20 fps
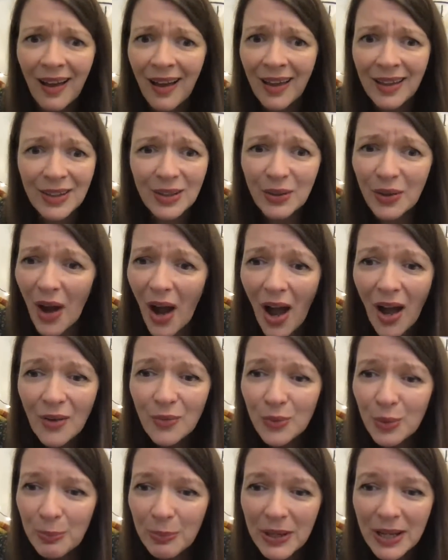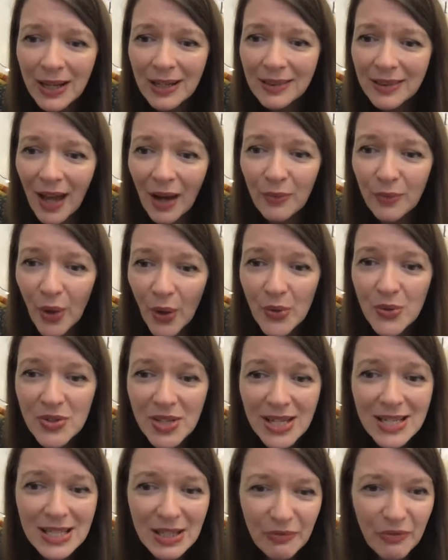You can't repeat that row
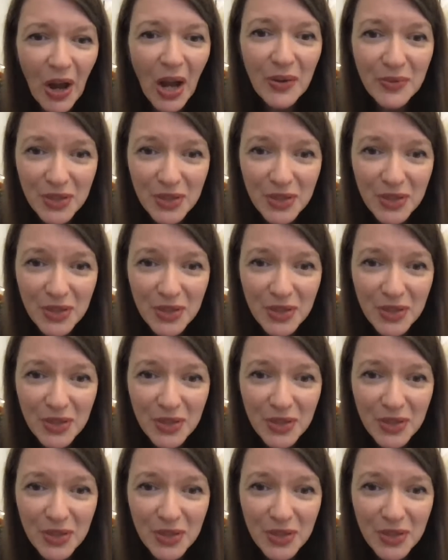65